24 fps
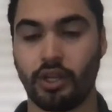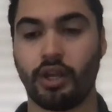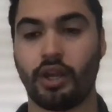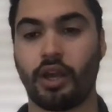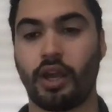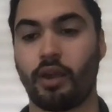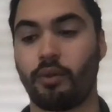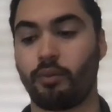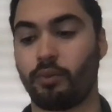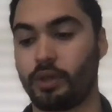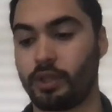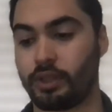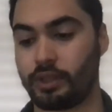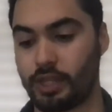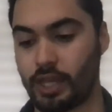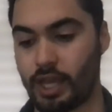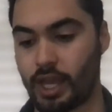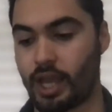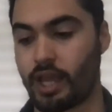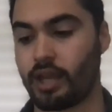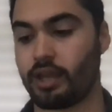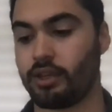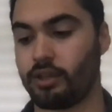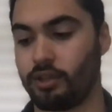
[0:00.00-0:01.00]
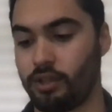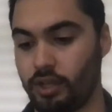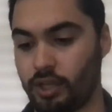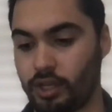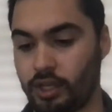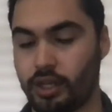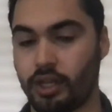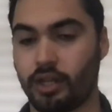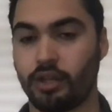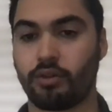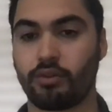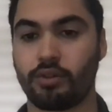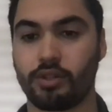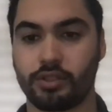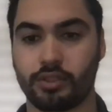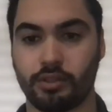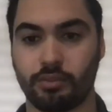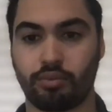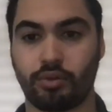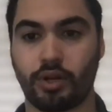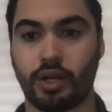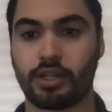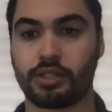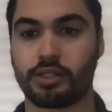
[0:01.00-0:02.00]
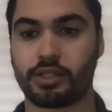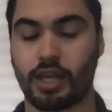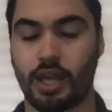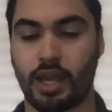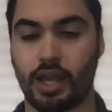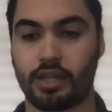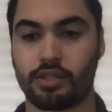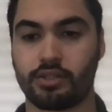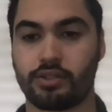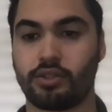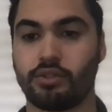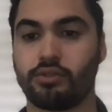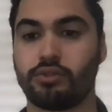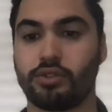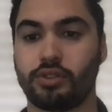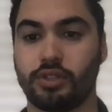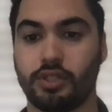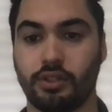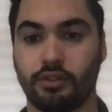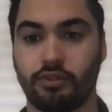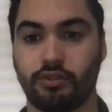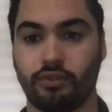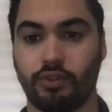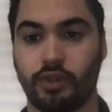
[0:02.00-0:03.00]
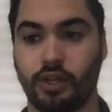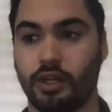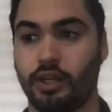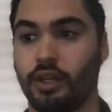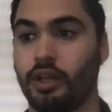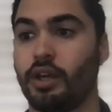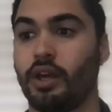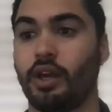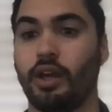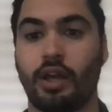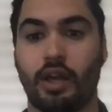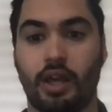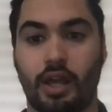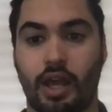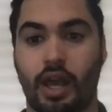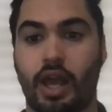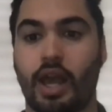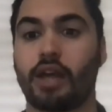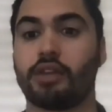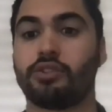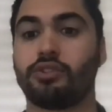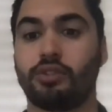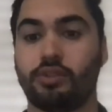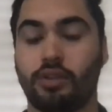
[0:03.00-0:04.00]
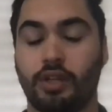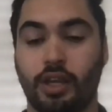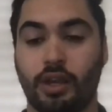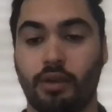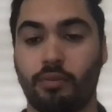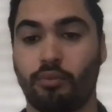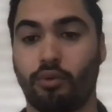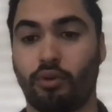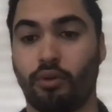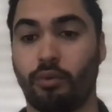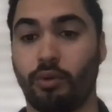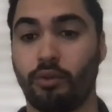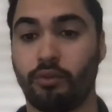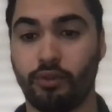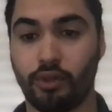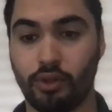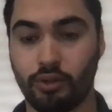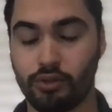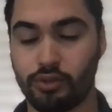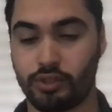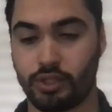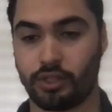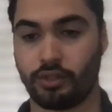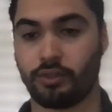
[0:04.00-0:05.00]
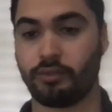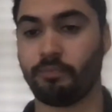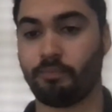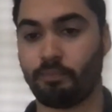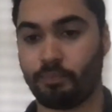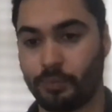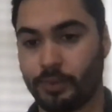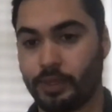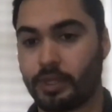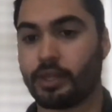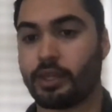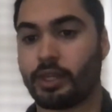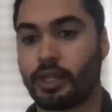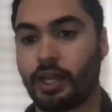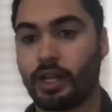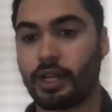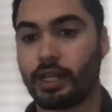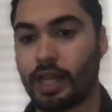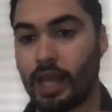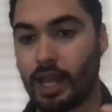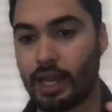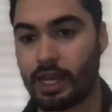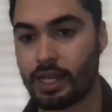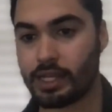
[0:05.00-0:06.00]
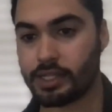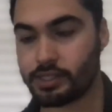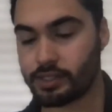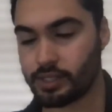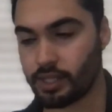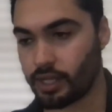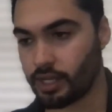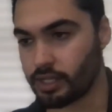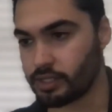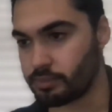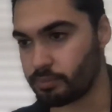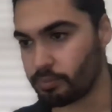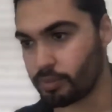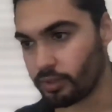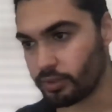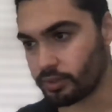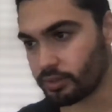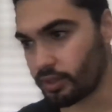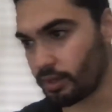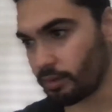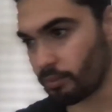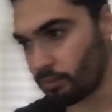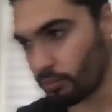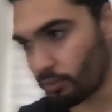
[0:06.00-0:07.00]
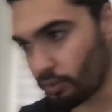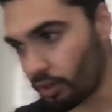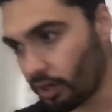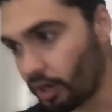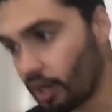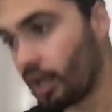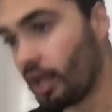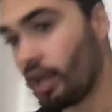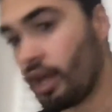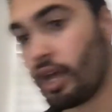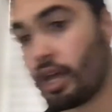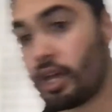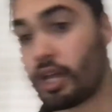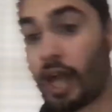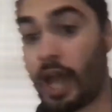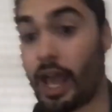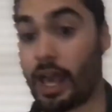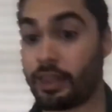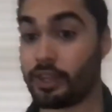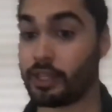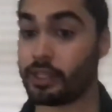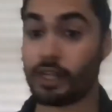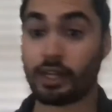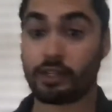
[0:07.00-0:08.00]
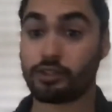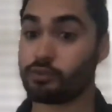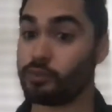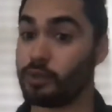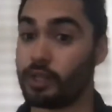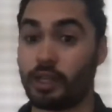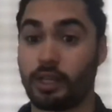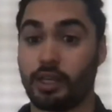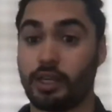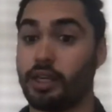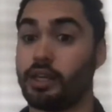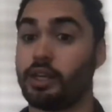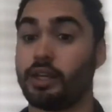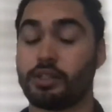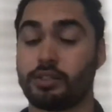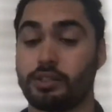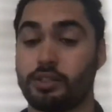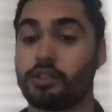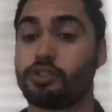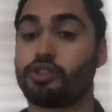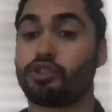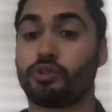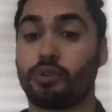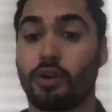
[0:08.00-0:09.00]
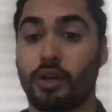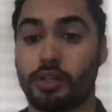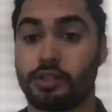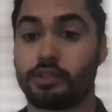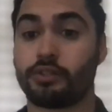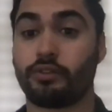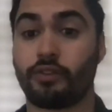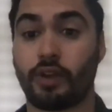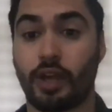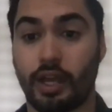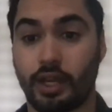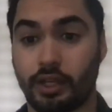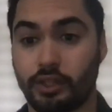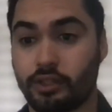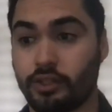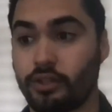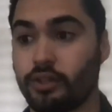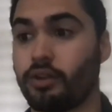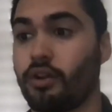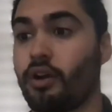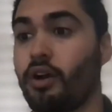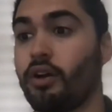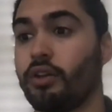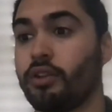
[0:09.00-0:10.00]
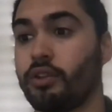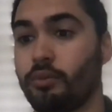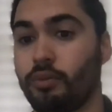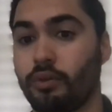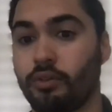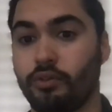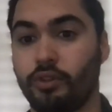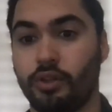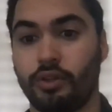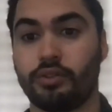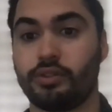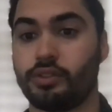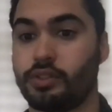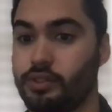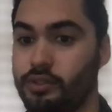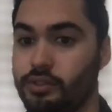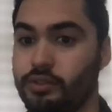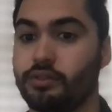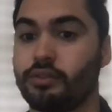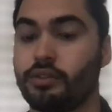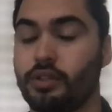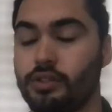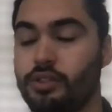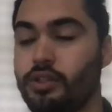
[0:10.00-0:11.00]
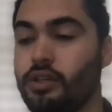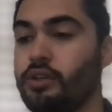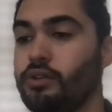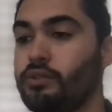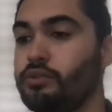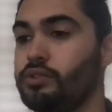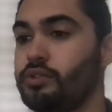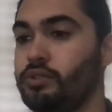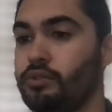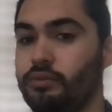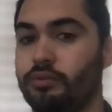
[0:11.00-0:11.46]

And with that, you can increase the price as you see fit, as you get more reviews and that listing gets built up more. I think that's really key because the trust factor on the reviews is huge.